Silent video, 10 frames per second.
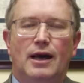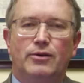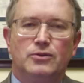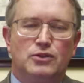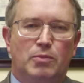
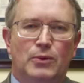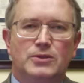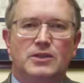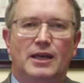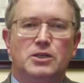I don't
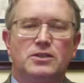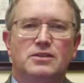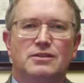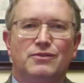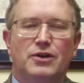support
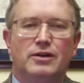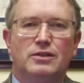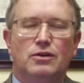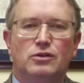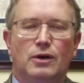sanctions, as I've
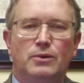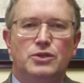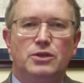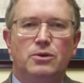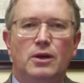already
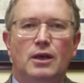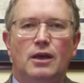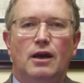told you.